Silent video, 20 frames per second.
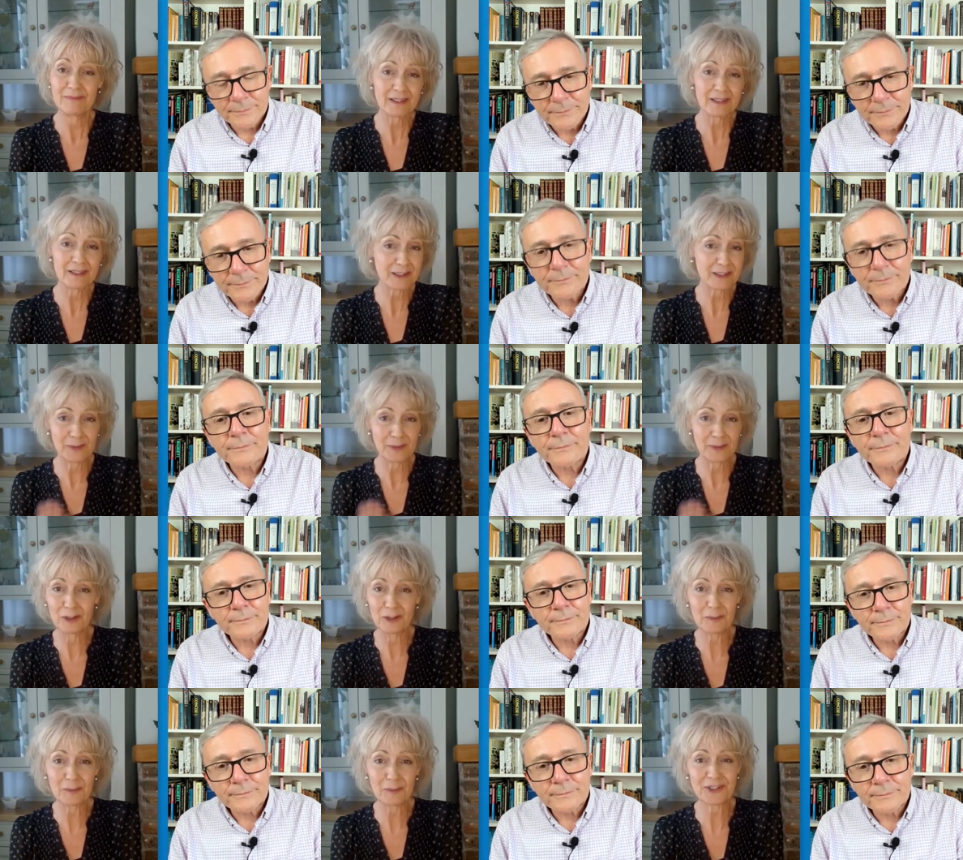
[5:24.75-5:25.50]

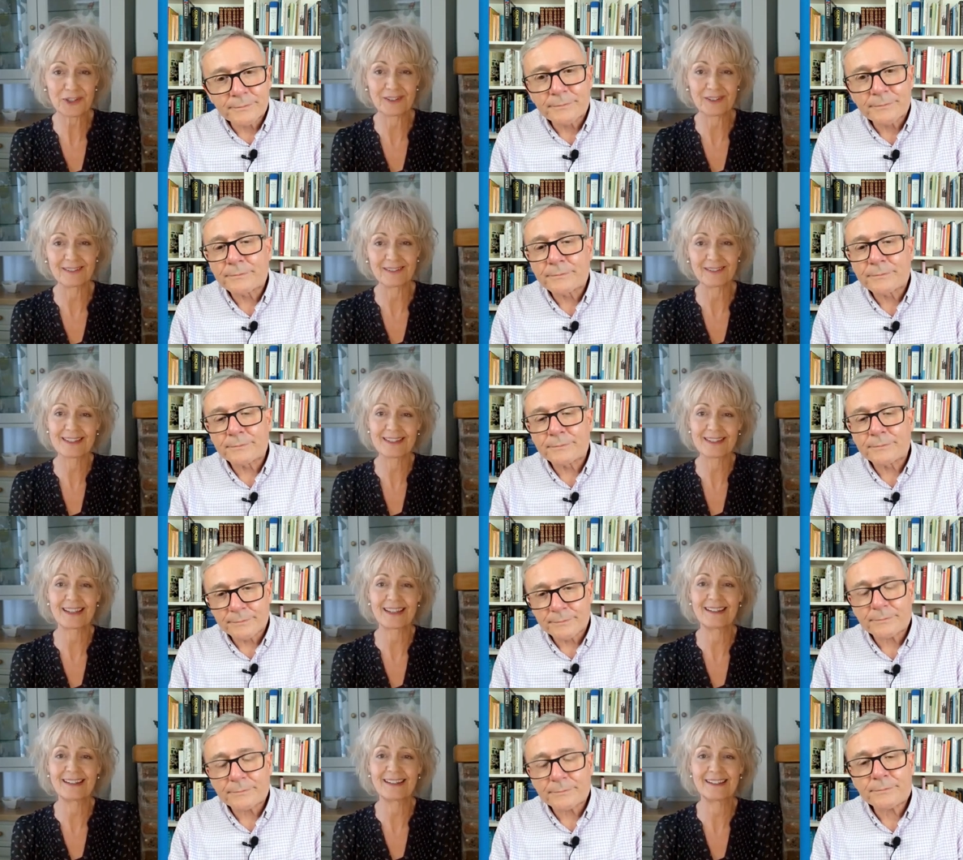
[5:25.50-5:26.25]
Speaker 1: multiple
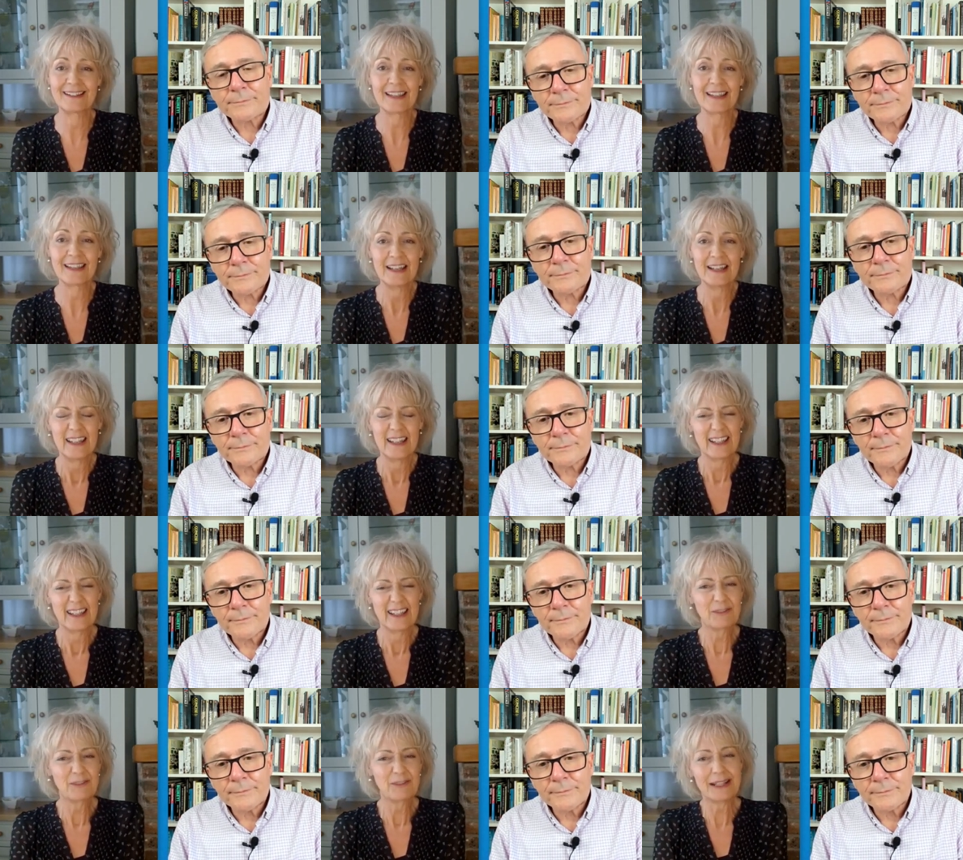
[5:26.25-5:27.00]
options, and
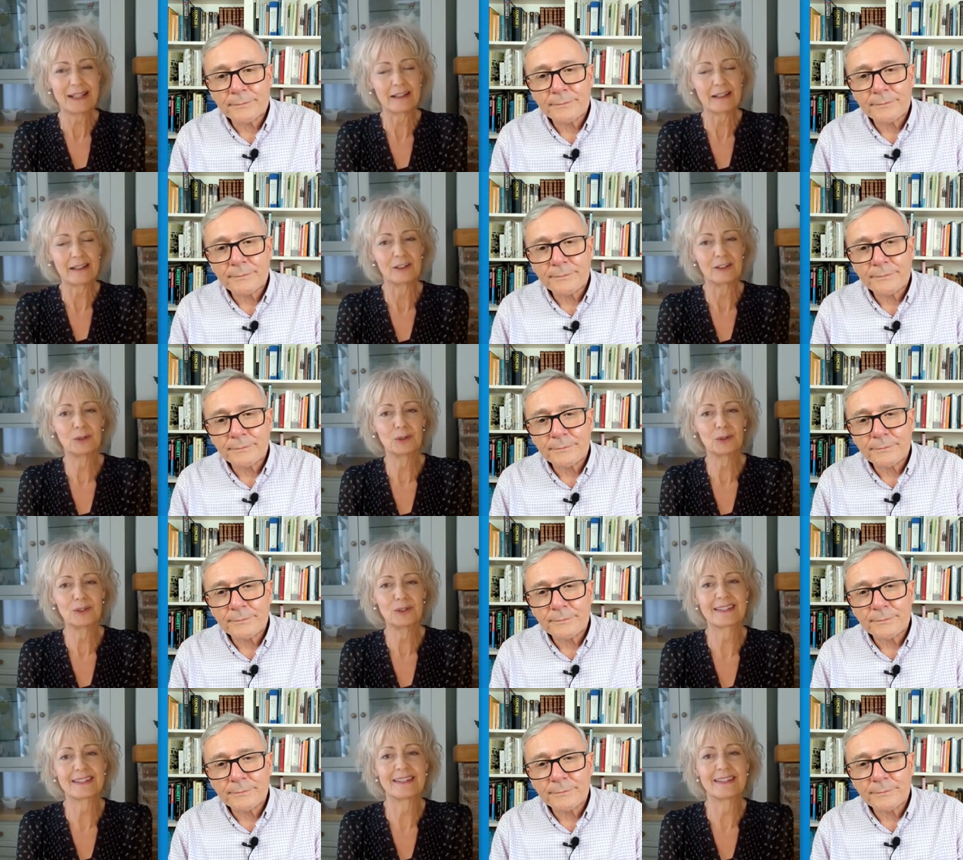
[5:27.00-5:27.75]
you know, really,
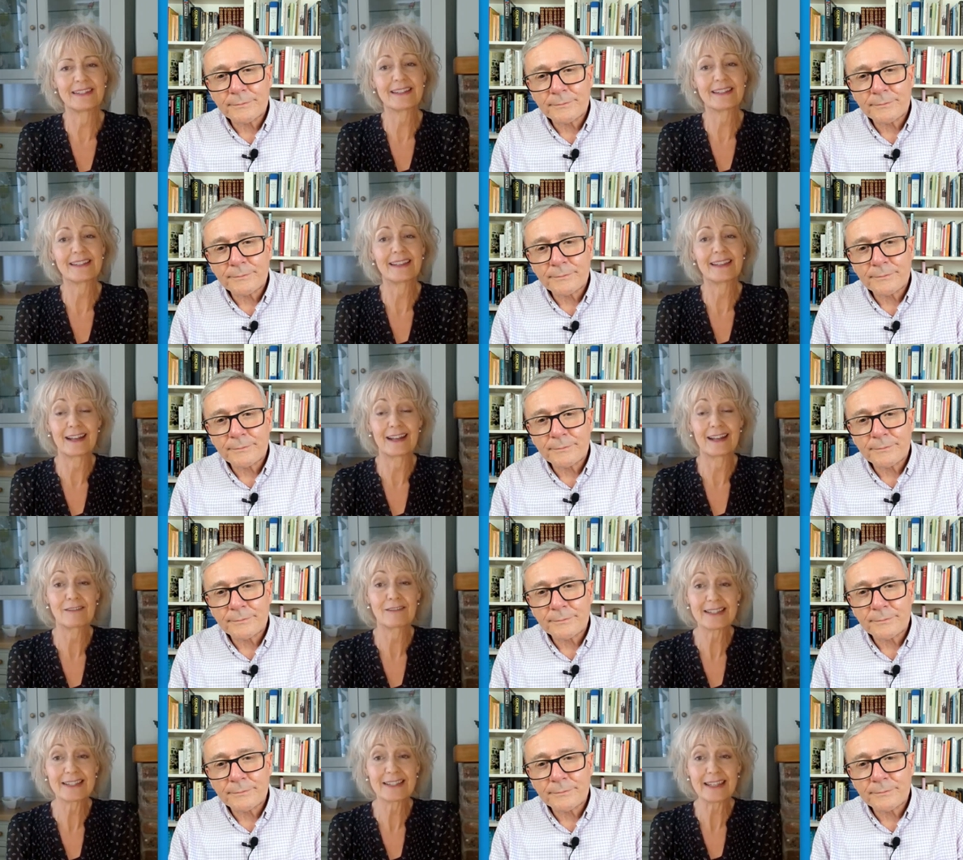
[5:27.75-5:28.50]
our loyalty
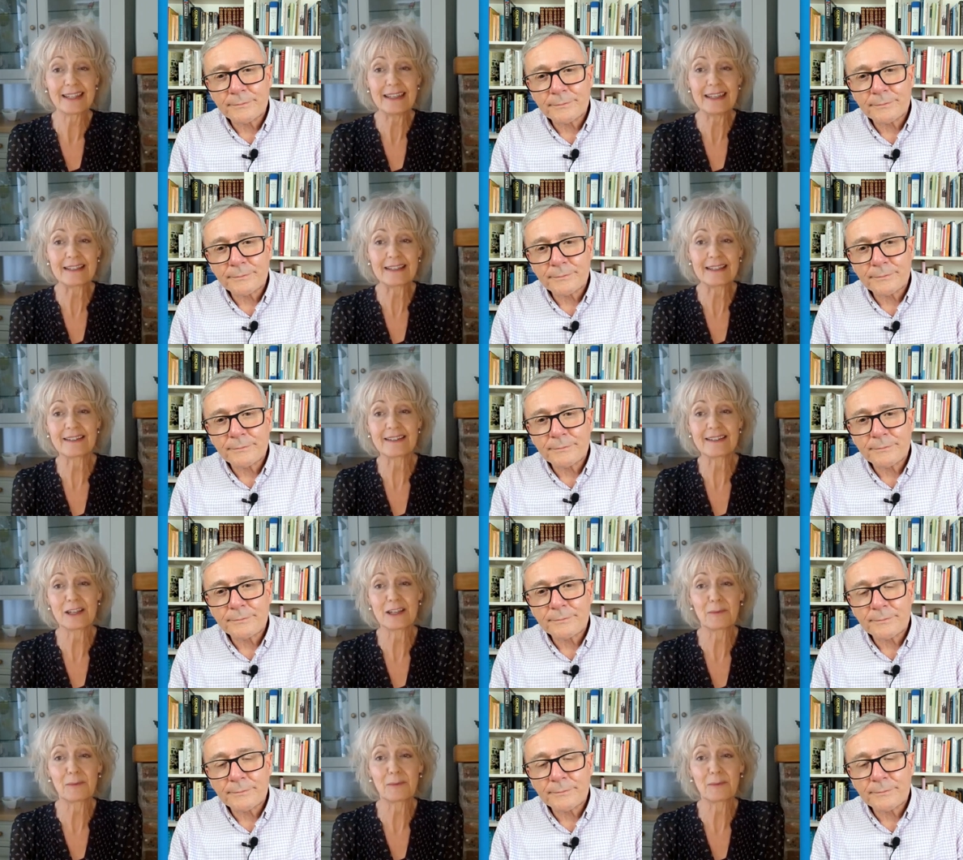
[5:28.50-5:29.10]
isn't guaranteed.